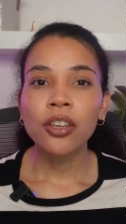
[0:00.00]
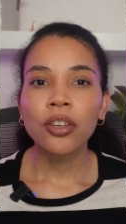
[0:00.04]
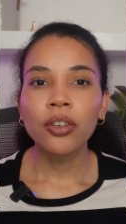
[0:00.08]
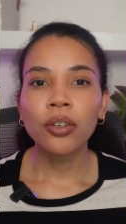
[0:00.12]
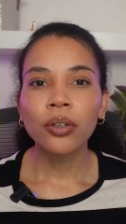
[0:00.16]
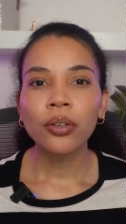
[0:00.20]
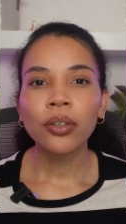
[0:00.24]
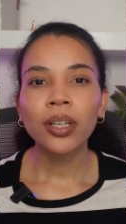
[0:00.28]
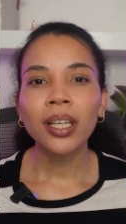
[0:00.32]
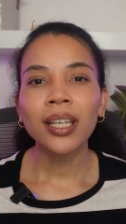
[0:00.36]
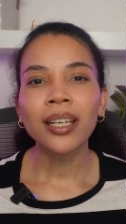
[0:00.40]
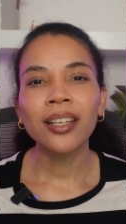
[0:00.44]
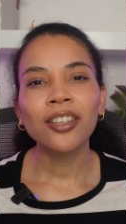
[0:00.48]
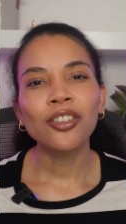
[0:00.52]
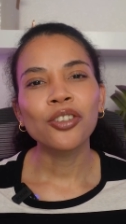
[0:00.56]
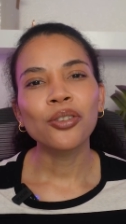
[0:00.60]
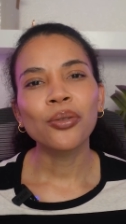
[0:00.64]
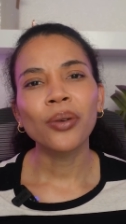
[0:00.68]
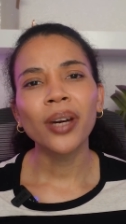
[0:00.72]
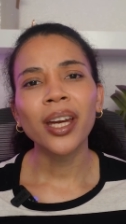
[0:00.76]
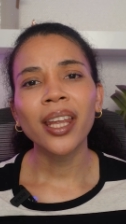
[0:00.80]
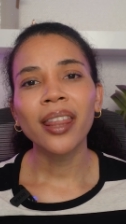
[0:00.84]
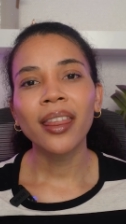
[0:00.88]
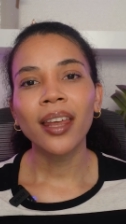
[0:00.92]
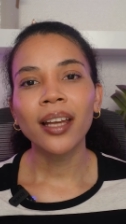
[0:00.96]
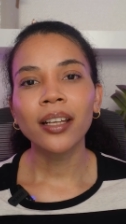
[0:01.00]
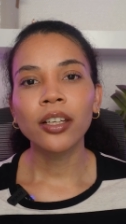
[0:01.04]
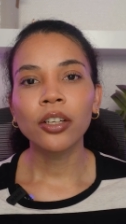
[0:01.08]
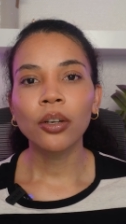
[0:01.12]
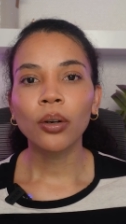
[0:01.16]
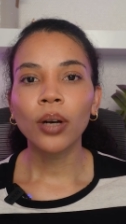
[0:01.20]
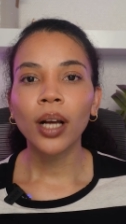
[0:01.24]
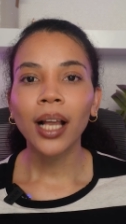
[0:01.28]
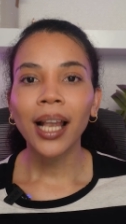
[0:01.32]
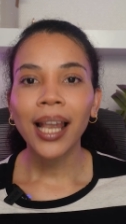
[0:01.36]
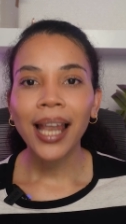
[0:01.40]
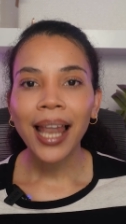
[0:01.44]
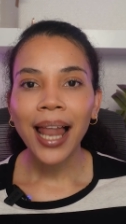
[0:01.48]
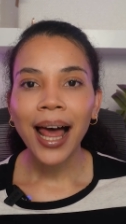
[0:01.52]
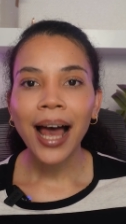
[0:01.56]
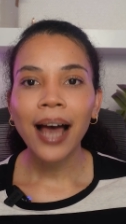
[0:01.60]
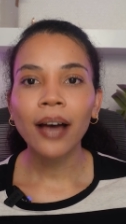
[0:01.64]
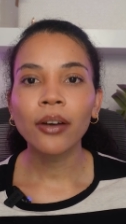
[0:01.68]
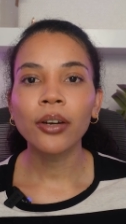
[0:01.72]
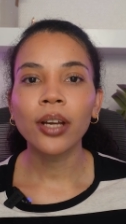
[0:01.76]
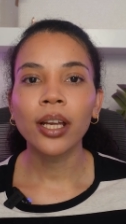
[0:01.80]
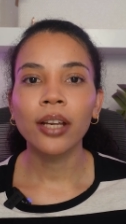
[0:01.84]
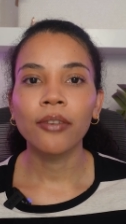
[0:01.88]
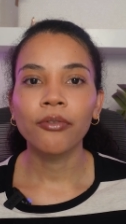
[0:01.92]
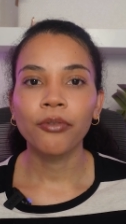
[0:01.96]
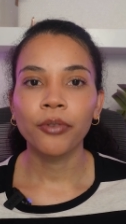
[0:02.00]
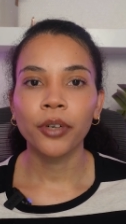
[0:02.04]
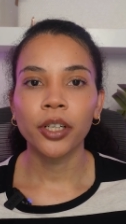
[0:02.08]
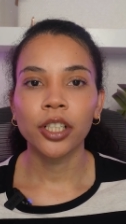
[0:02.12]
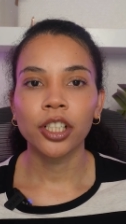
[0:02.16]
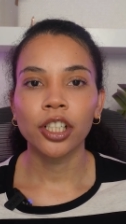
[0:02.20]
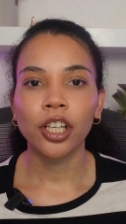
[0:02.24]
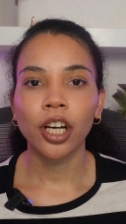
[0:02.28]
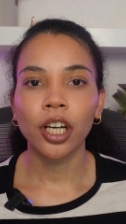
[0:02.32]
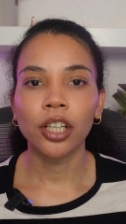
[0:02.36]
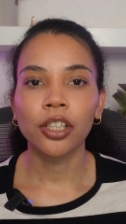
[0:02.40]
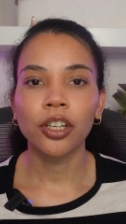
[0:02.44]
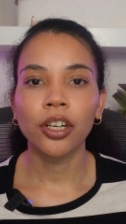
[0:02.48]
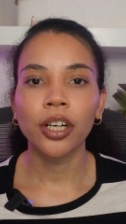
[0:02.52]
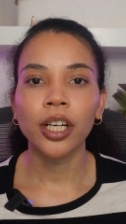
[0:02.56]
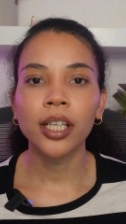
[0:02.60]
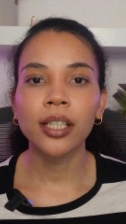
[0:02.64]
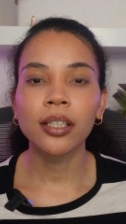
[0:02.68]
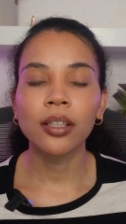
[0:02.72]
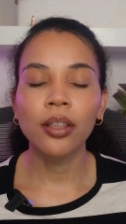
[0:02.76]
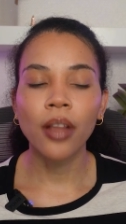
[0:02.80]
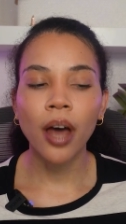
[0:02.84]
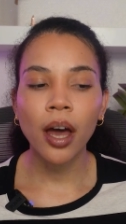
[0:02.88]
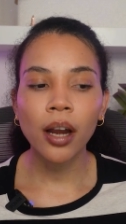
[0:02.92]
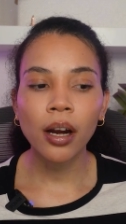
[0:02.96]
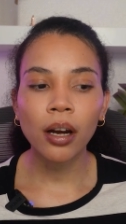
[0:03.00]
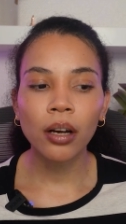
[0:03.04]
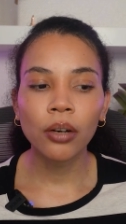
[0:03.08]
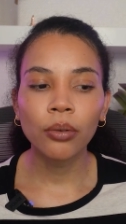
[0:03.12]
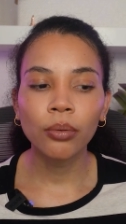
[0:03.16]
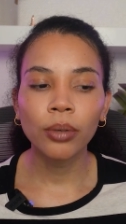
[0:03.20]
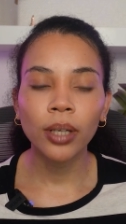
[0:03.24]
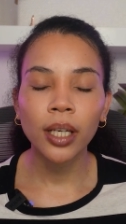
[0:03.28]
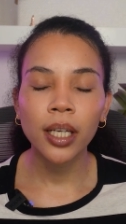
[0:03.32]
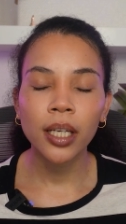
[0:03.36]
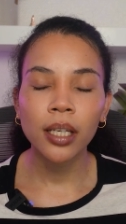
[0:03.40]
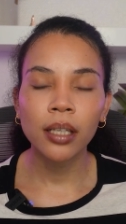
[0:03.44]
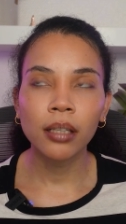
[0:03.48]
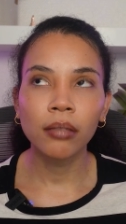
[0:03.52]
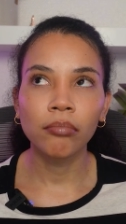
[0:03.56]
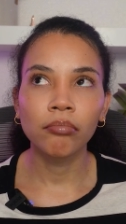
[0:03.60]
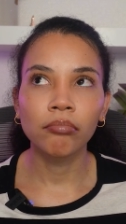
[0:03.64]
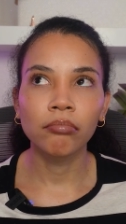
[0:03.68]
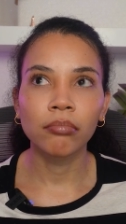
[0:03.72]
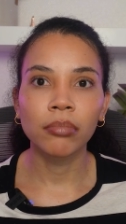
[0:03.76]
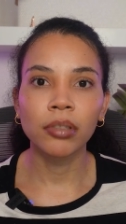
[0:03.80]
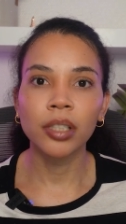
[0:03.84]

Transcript: you can ensure that your cloud infrastructure is not only